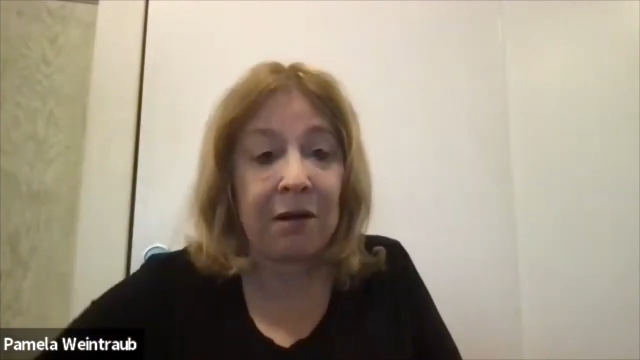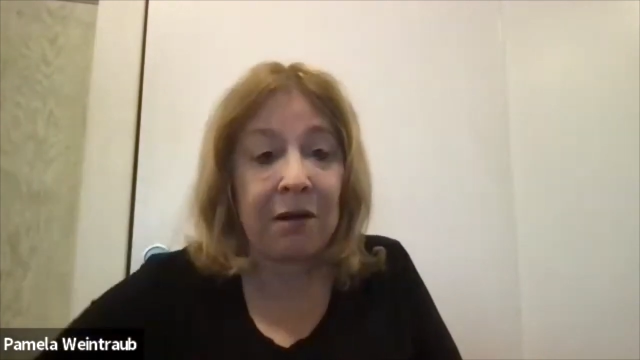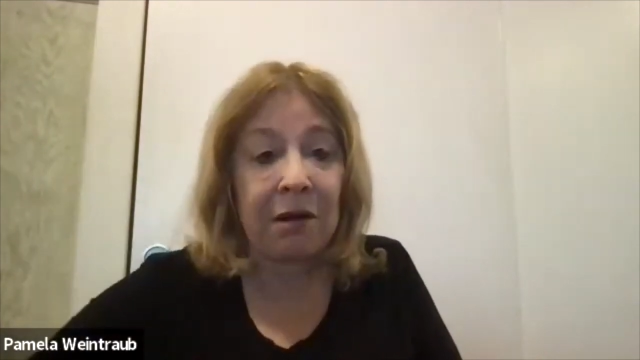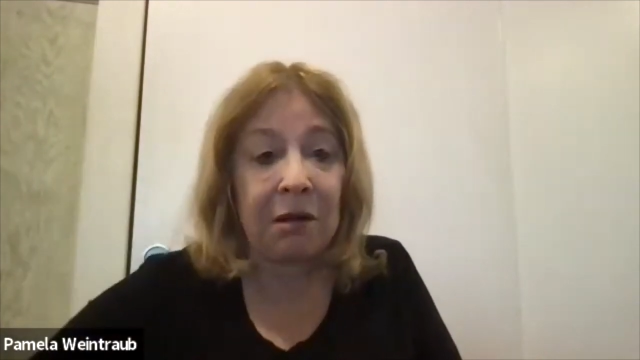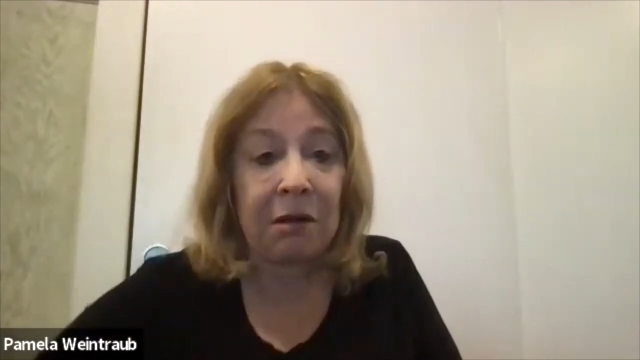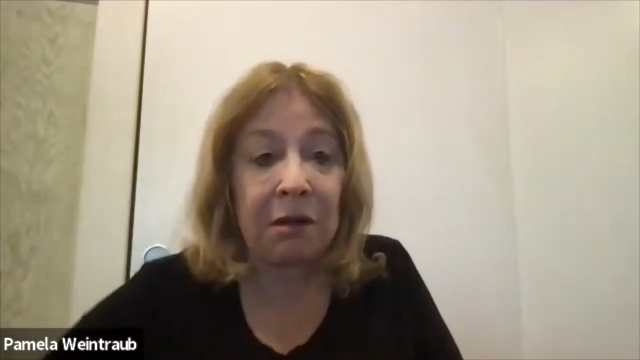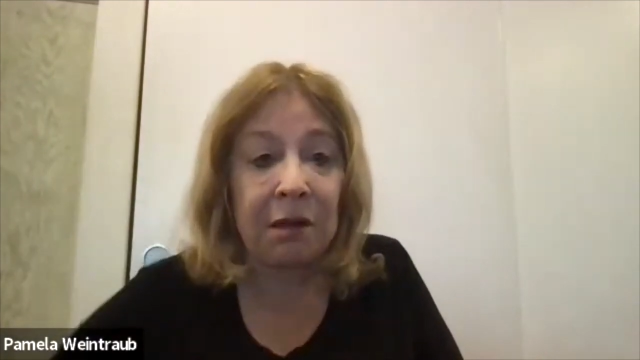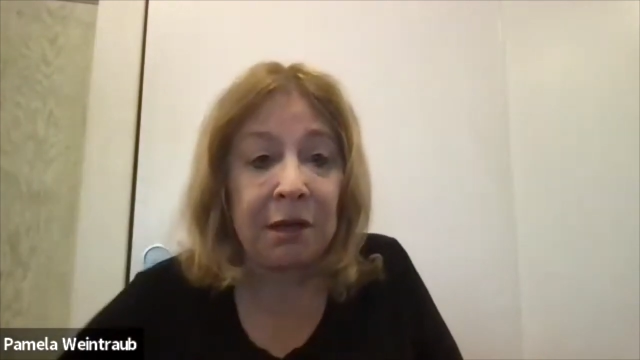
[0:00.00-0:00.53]

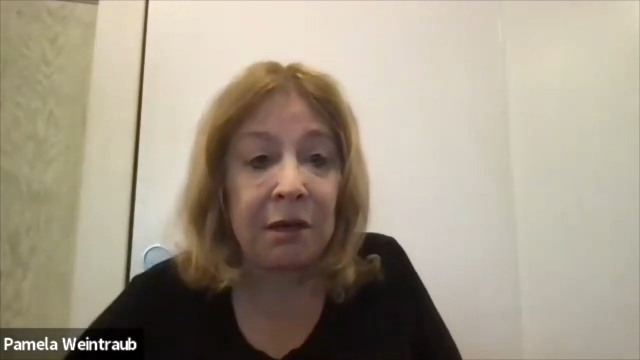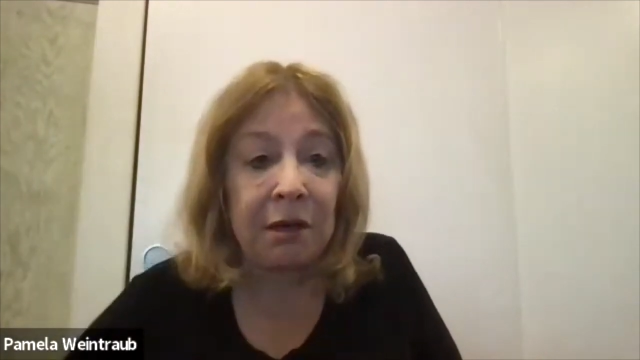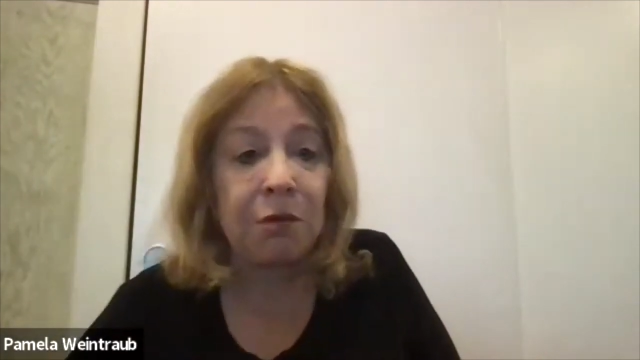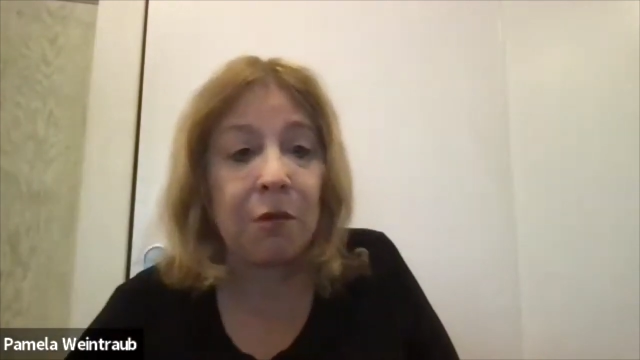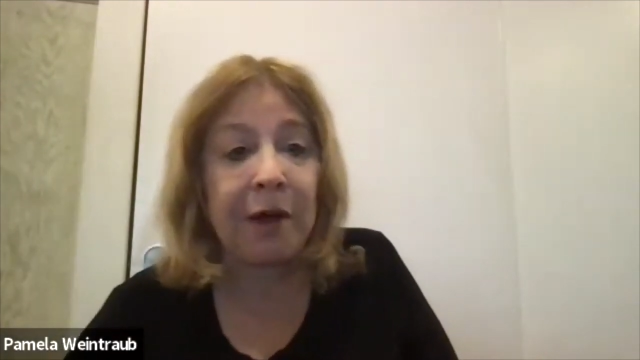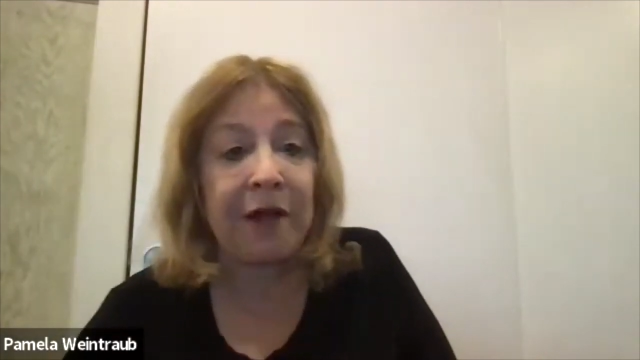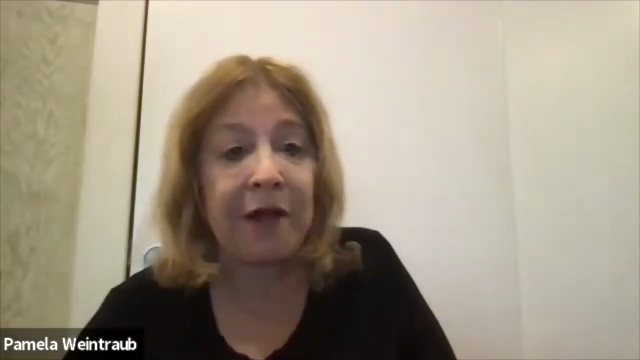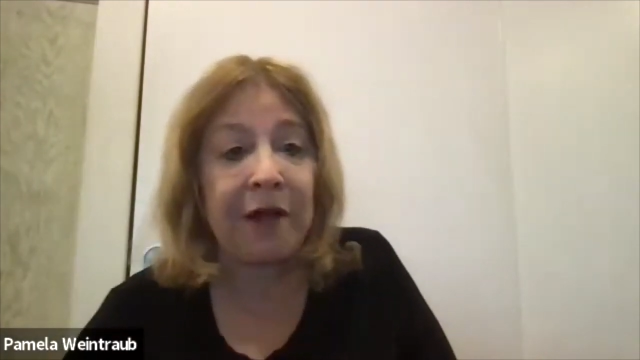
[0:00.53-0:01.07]
clear the
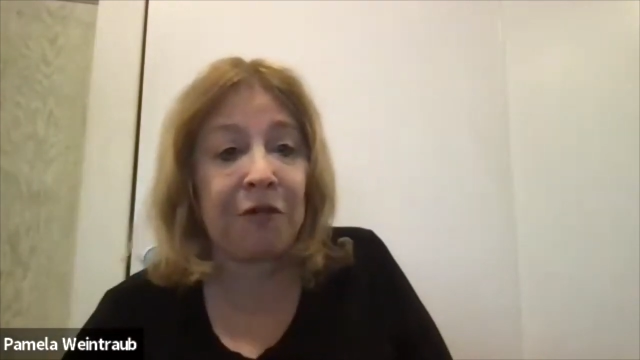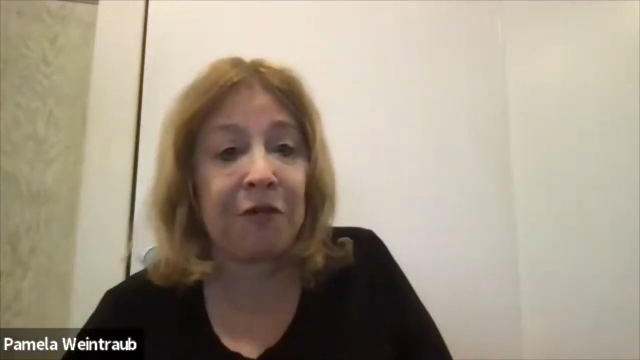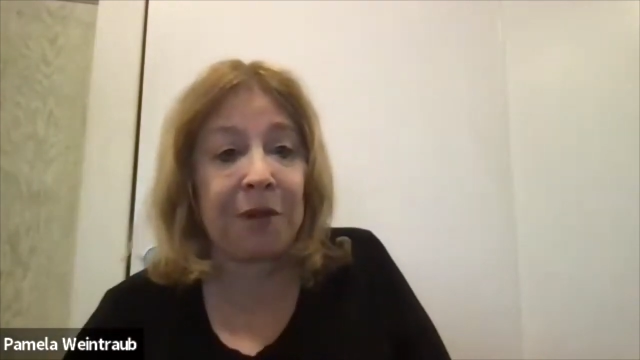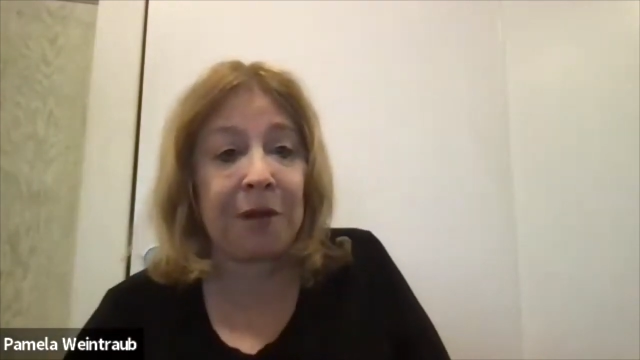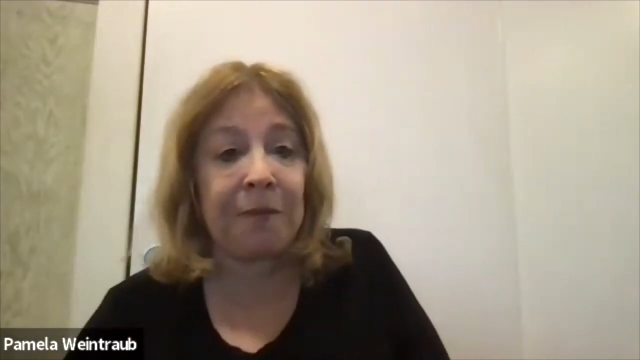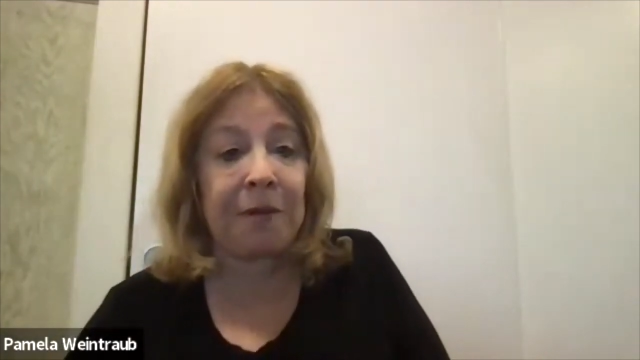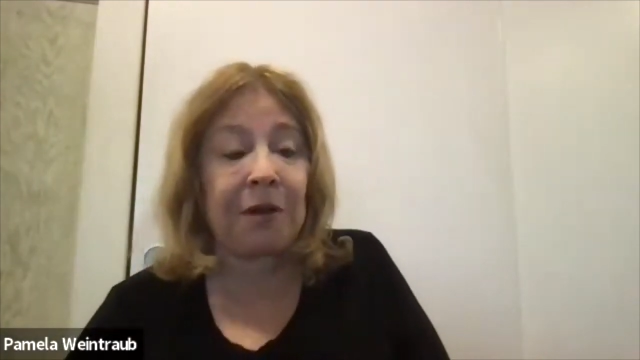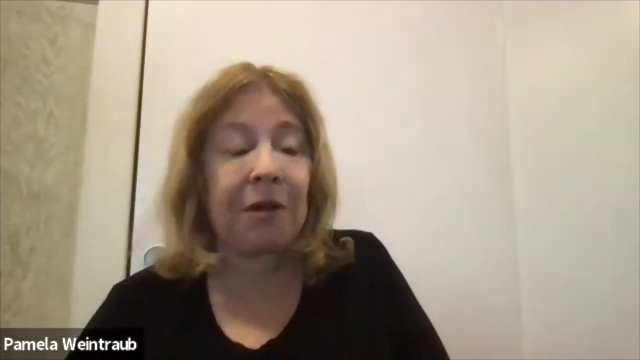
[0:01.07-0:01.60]
way for
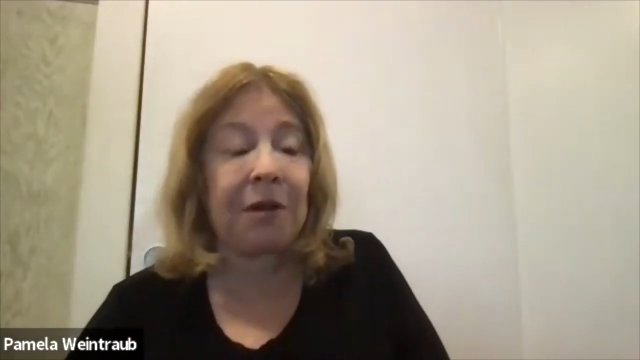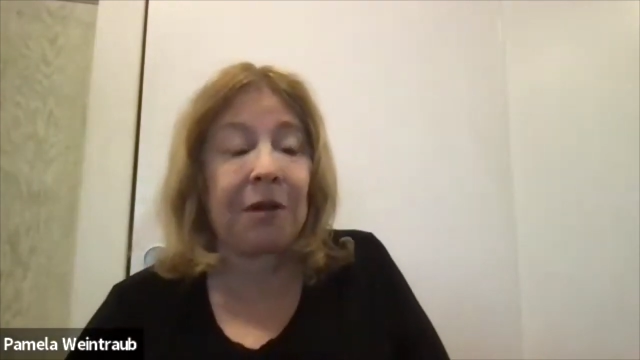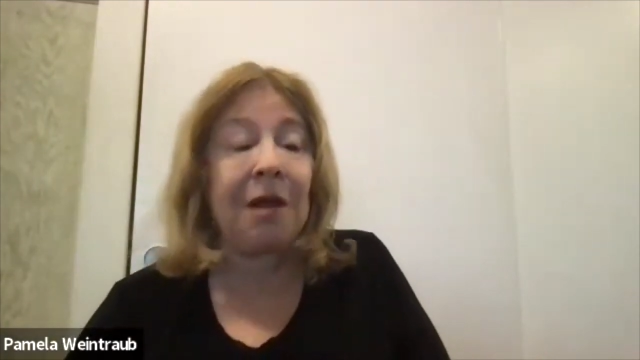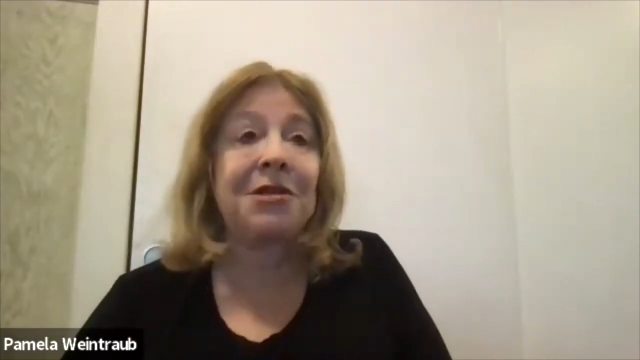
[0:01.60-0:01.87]
people